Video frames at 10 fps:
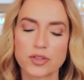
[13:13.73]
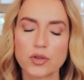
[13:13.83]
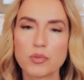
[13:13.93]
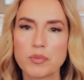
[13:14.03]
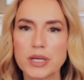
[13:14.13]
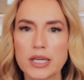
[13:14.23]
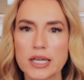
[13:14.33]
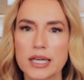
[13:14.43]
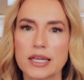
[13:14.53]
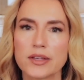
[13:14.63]
to
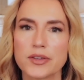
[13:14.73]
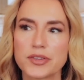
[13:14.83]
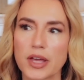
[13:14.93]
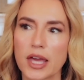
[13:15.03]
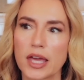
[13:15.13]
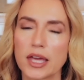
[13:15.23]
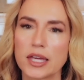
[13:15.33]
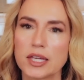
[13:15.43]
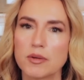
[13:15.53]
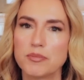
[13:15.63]
me is
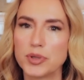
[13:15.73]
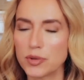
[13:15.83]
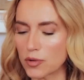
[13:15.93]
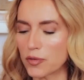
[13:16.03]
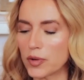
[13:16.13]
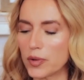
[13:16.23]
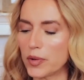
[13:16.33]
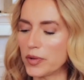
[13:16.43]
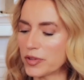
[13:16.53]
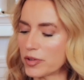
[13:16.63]
a
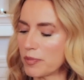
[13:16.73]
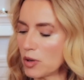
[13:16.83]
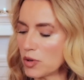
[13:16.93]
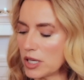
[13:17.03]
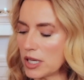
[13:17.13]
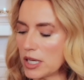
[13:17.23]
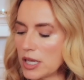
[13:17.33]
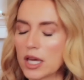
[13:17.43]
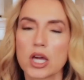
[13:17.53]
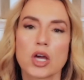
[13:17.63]
beautiful
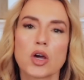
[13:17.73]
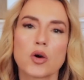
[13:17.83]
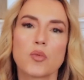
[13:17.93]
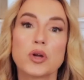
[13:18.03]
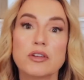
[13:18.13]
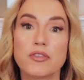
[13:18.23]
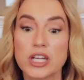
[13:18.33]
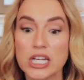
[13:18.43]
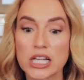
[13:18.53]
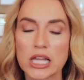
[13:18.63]
smoky woody
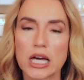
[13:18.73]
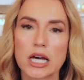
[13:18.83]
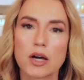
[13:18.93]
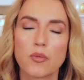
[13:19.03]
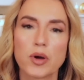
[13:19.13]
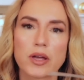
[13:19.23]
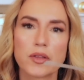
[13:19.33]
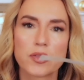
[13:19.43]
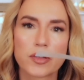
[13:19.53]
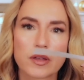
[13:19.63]
vanilla
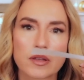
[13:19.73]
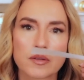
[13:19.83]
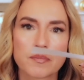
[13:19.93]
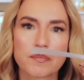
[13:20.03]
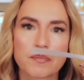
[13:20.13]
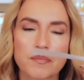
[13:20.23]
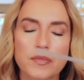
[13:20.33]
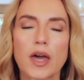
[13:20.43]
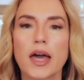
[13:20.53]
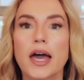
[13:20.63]
with
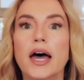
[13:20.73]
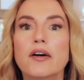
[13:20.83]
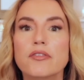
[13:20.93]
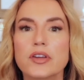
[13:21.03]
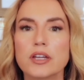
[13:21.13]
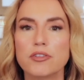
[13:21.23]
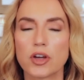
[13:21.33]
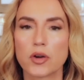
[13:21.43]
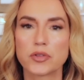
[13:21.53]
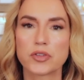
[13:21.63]
a heavy
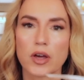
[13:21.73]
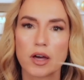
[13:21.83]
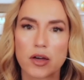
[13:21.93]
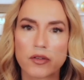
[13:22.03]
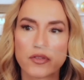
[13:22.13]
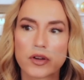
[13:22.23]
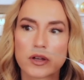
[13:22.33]
dose of